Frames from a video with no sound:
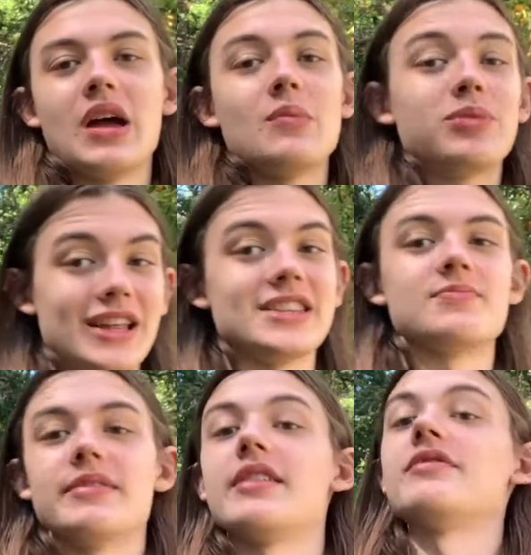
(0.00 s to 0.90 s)

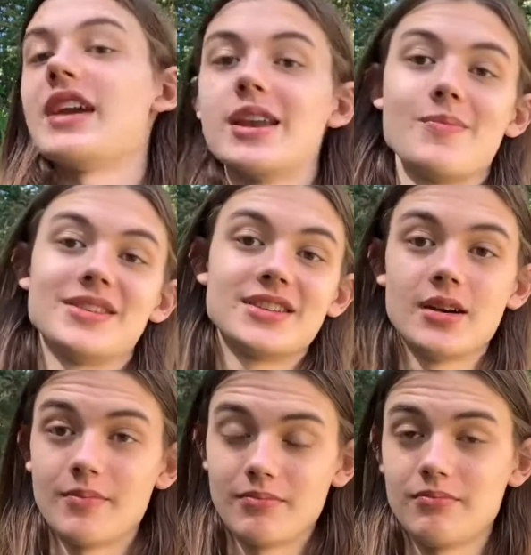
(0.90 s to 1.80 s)
placement of the enemies
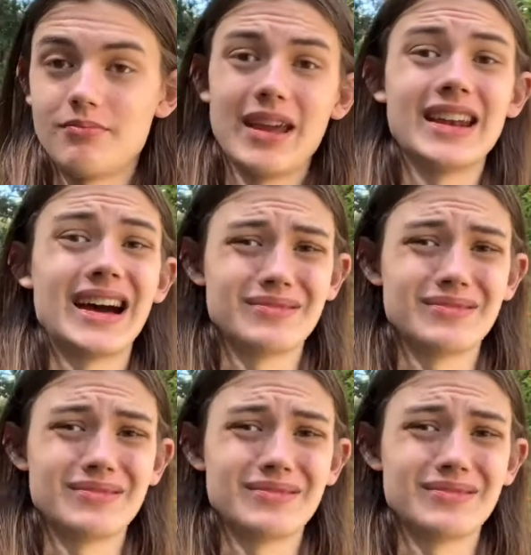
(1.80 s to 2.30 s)
may not